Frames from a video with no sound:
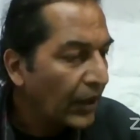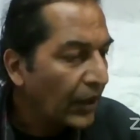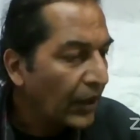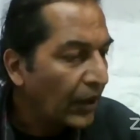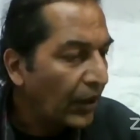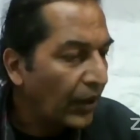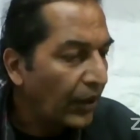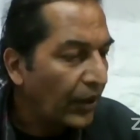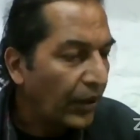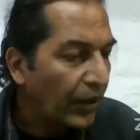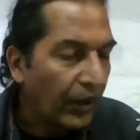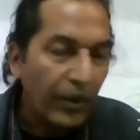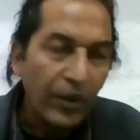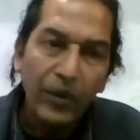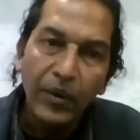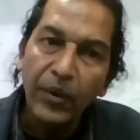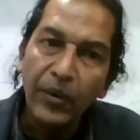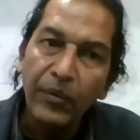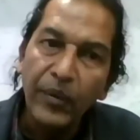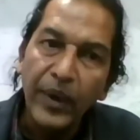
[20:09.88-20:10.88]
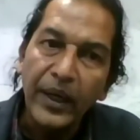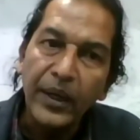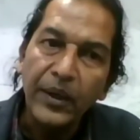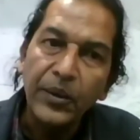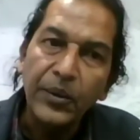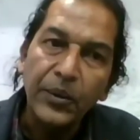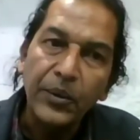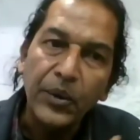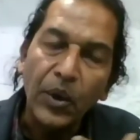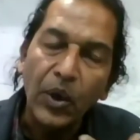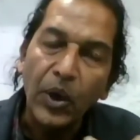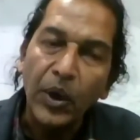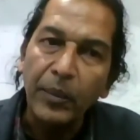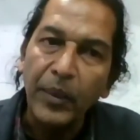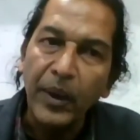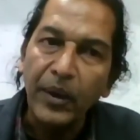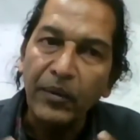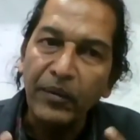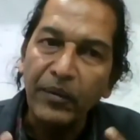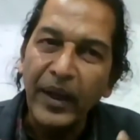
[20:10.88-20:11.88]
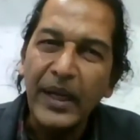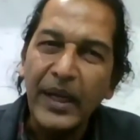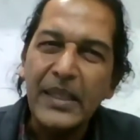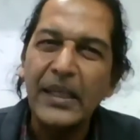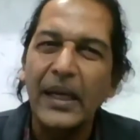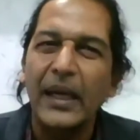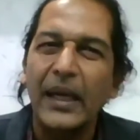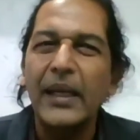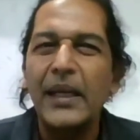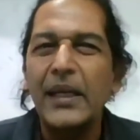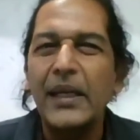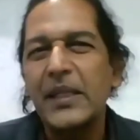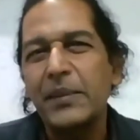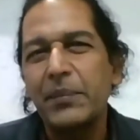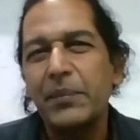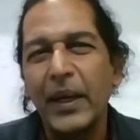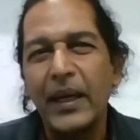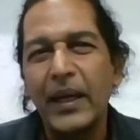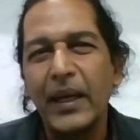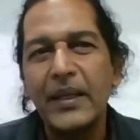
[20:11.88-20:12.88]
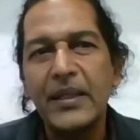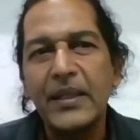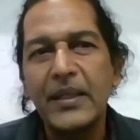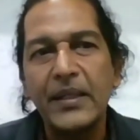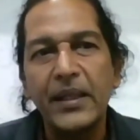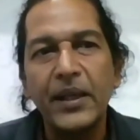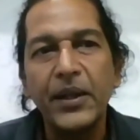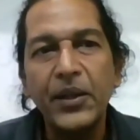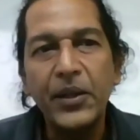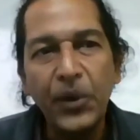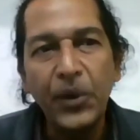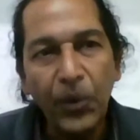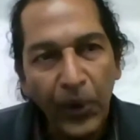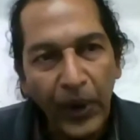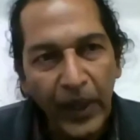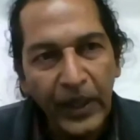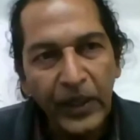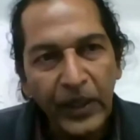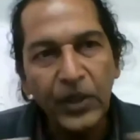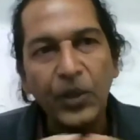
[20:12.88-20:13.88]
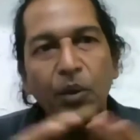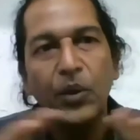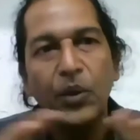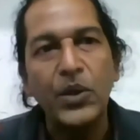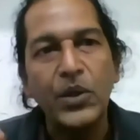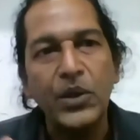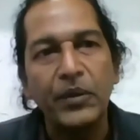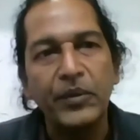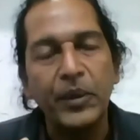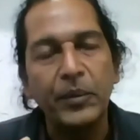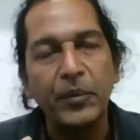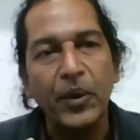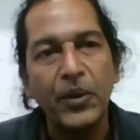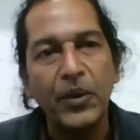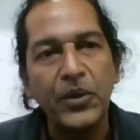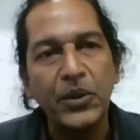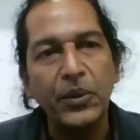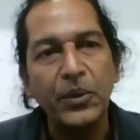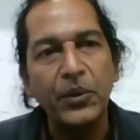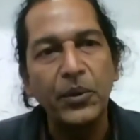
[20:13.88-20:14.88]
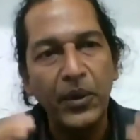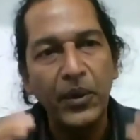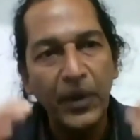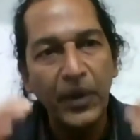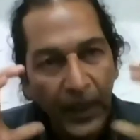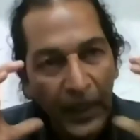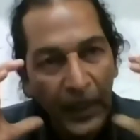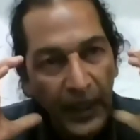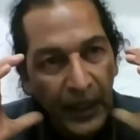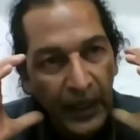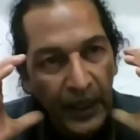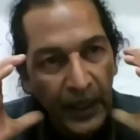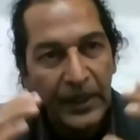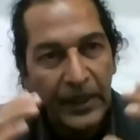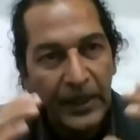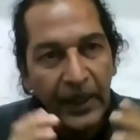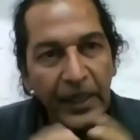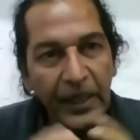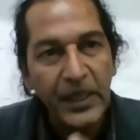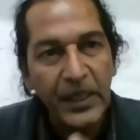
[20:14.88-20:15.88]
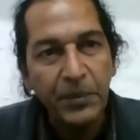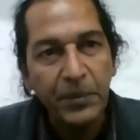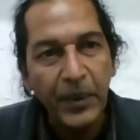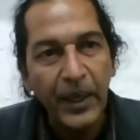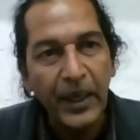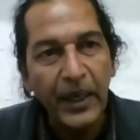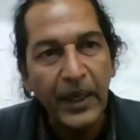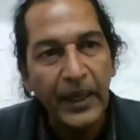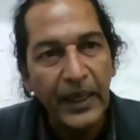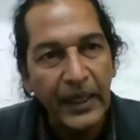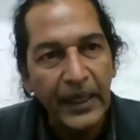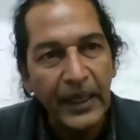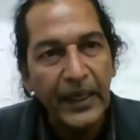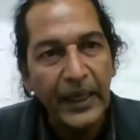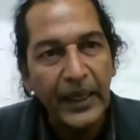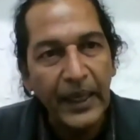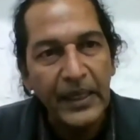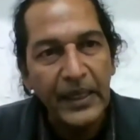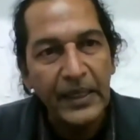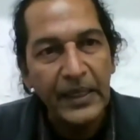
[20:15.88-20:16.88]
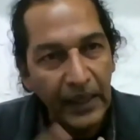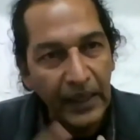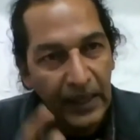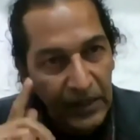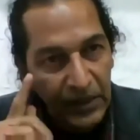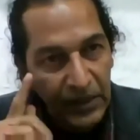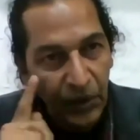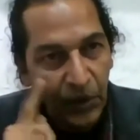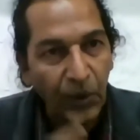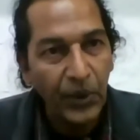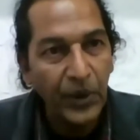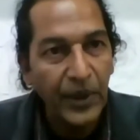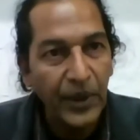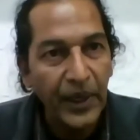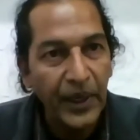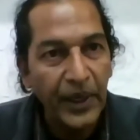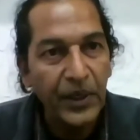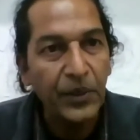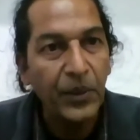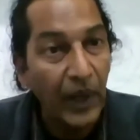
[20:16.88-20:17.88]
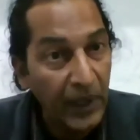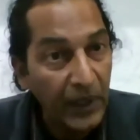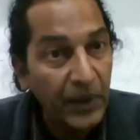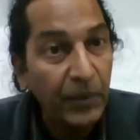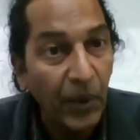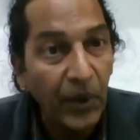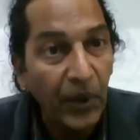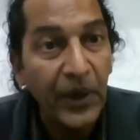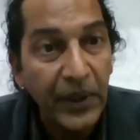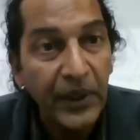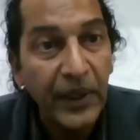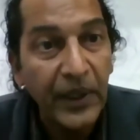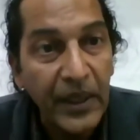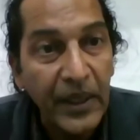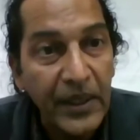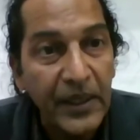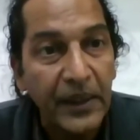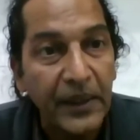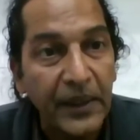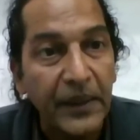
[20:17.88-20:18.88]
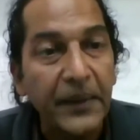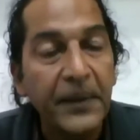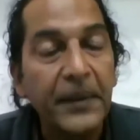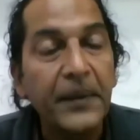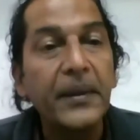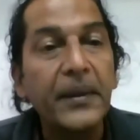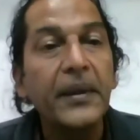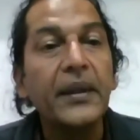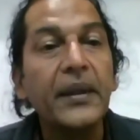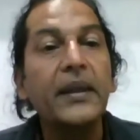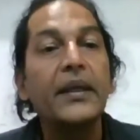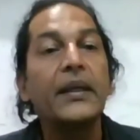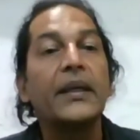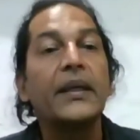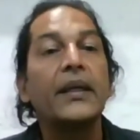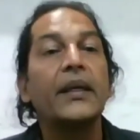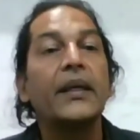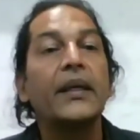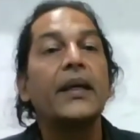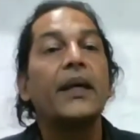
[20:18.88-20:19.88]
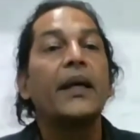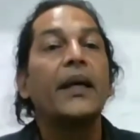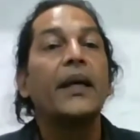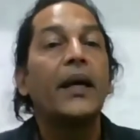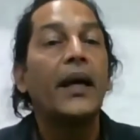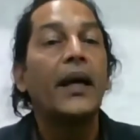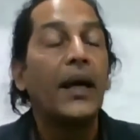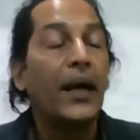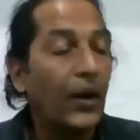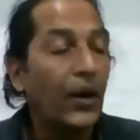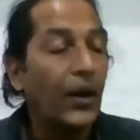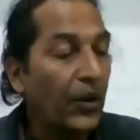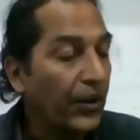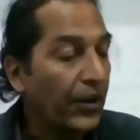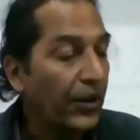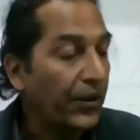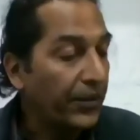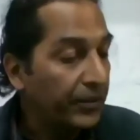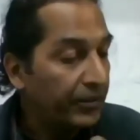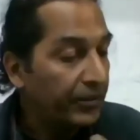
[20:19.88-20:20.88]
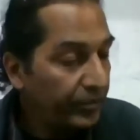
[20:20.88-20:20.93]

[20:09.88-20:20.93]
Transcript: Or when you talk about very sunny spells during the course of the monsoon, a sunny spell indicates that it's a good day to hunt monitor lizard. Or